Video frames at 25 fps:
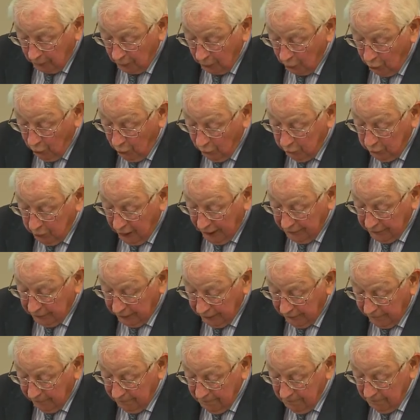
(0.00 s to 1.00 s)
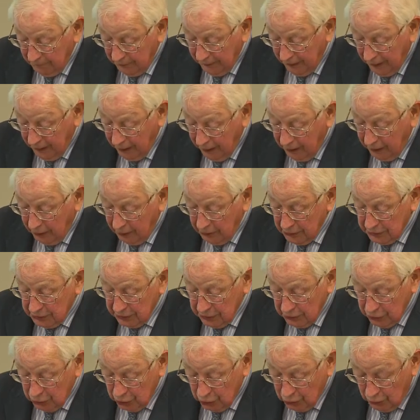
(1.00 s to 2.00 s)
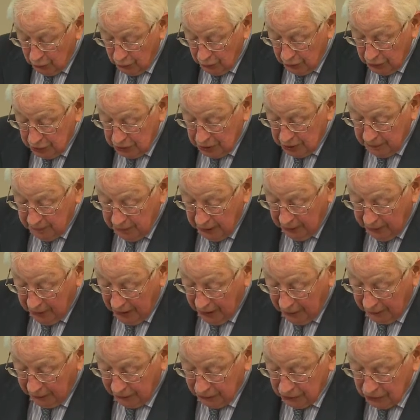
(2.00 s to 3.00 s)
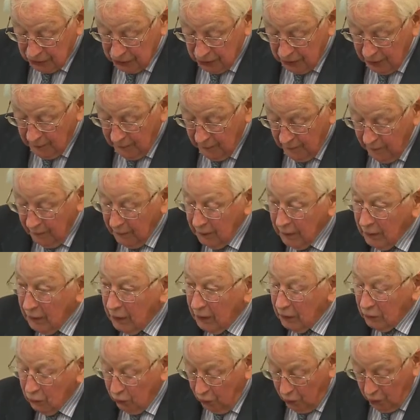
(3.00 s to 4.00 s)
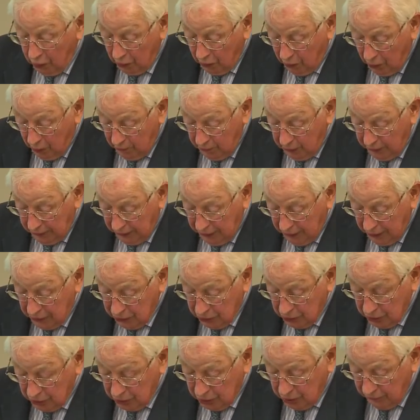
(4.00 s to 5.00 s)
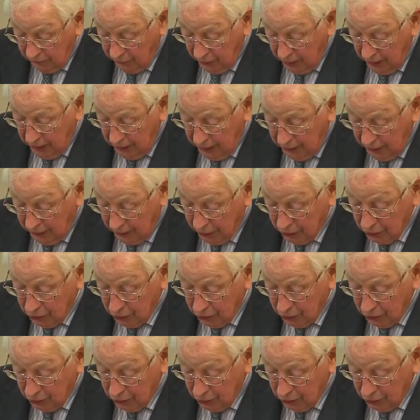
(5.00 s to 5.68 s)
or flooding? How is insurance to be managed? And what obligations, if any,